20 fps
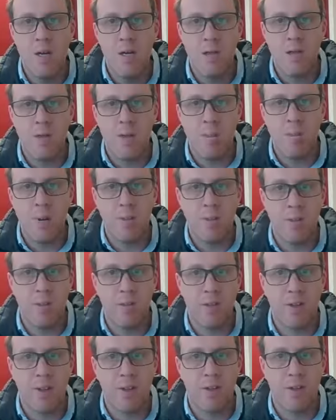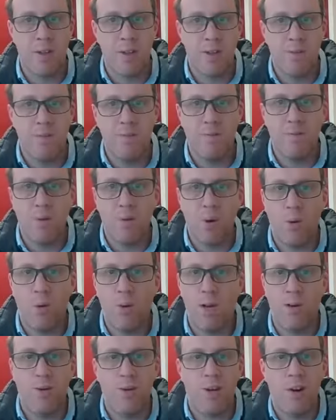Some people think that
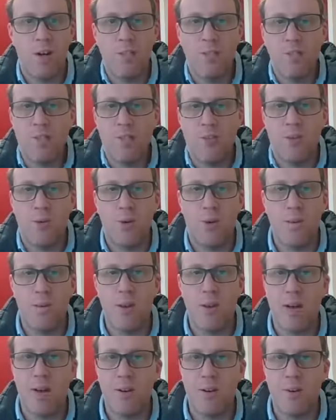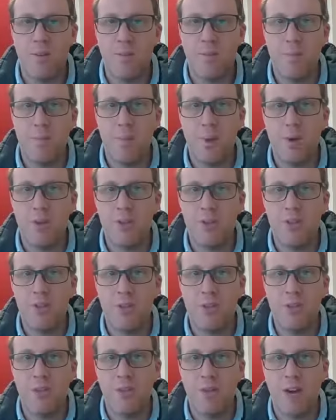following Christ is all about
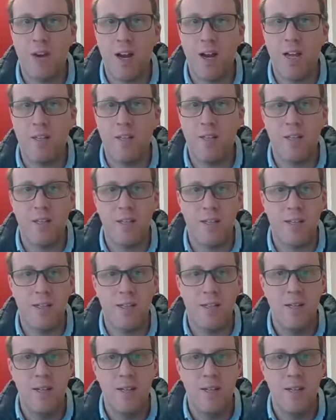personal morality,